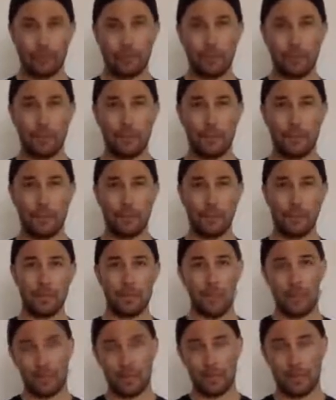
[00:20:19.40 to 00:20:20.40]
from the
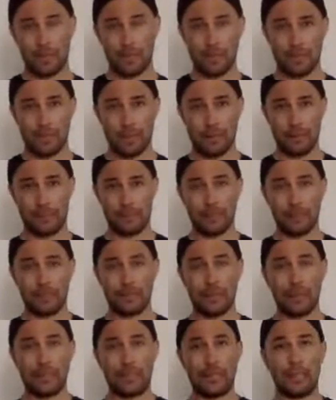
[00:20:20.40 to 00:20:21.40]
small intestine,
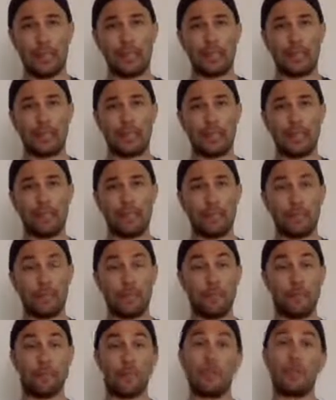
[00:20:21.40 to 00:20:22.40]

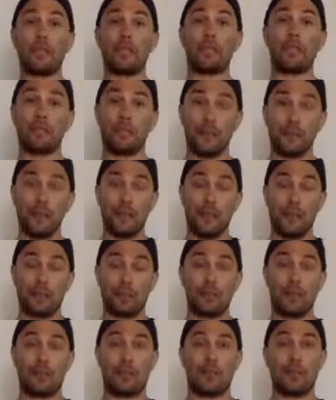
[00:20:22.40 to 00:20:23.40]
from the
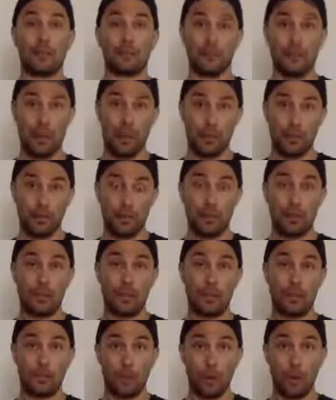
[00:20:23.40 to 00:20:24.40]
stomach to the
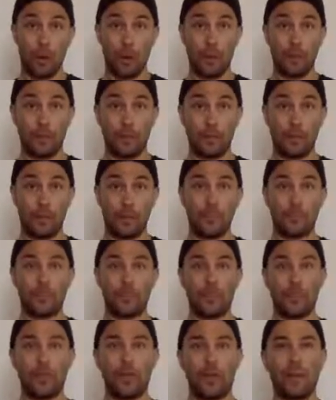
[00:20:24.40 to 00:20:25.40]
duodenum,
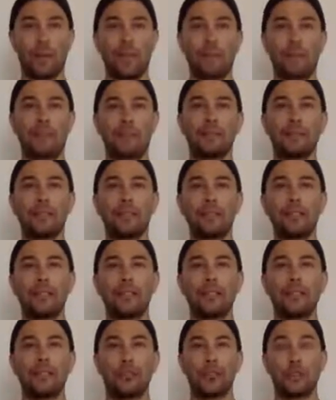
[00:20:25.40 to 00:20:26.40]
you have this
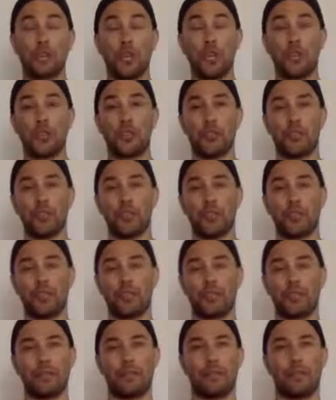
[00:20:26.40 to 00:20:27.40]
little junction.
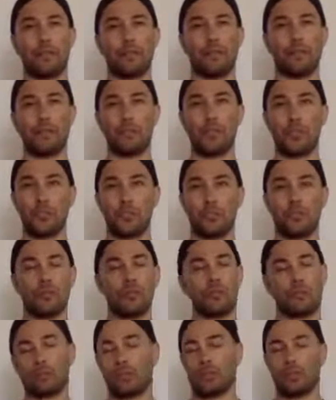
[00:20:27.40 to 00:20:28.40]
It's got
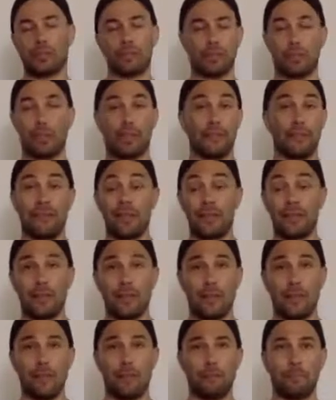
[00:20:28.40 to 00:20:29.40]
a fancy
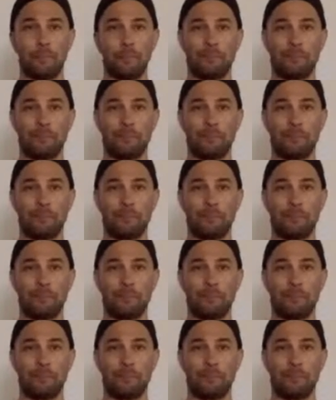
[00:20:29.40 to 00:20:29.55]
name.